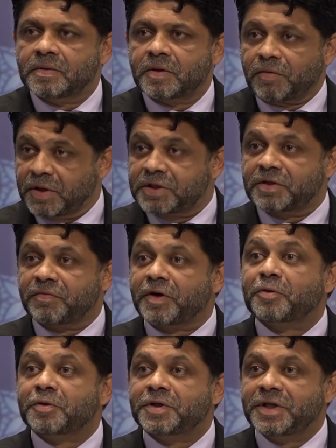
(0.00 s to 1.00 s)
Now that's a
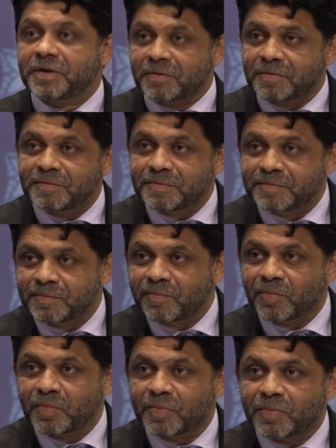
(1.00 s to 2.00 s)
very good deal.
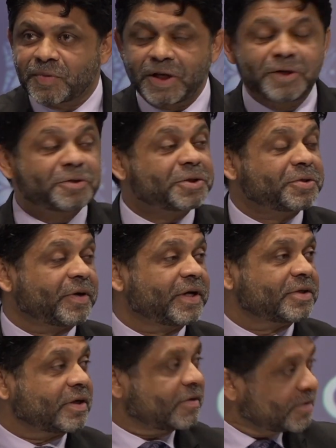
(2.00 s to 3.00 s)
The interest
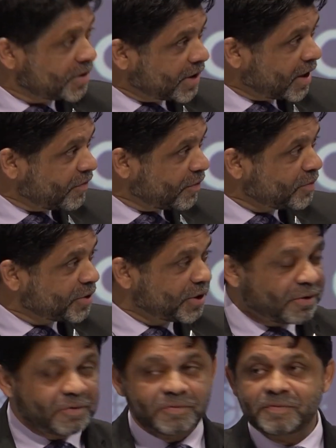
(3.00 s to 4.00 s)
rates are start from
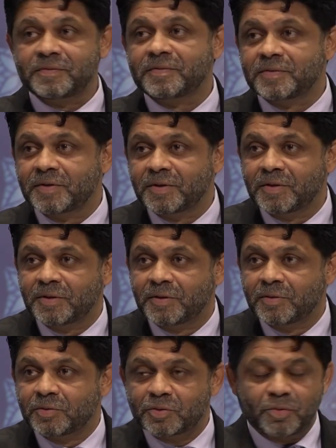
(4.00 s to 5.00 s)
0
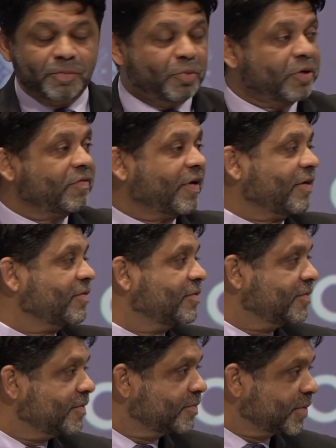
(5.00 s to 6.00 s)
to
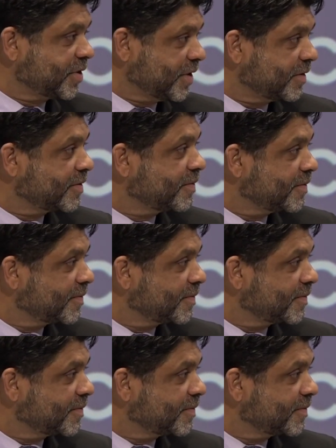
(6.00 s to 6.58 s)
1.5%.